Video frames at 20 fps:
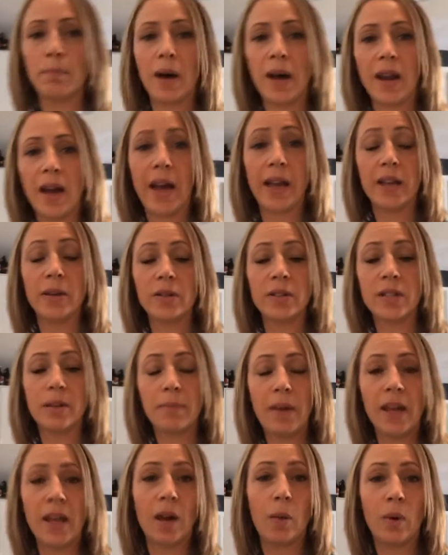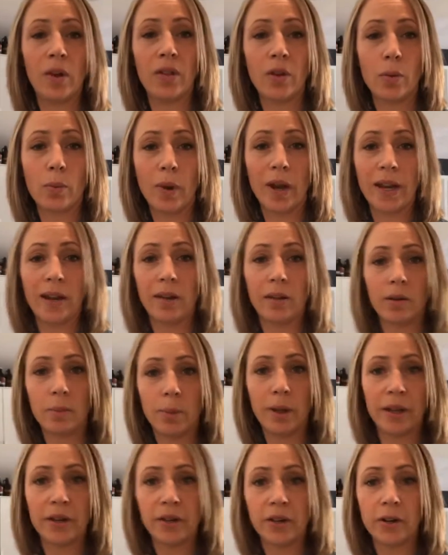but I used to make it with a regular
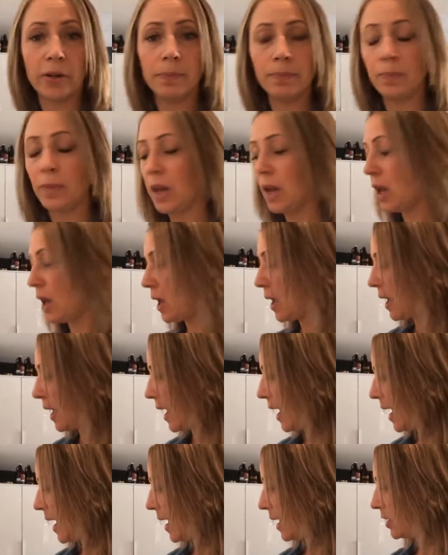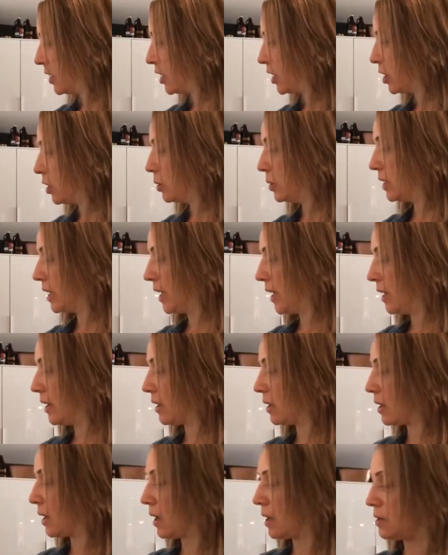blender. And you
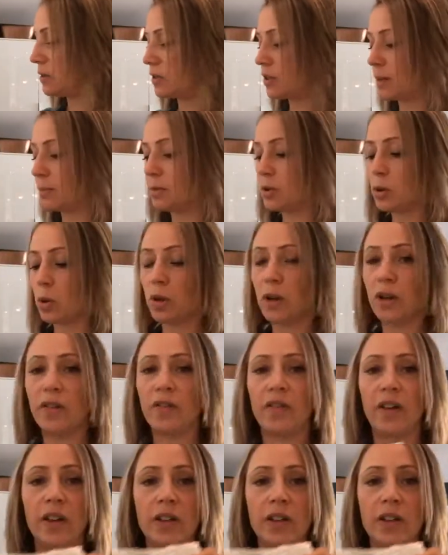need some sort of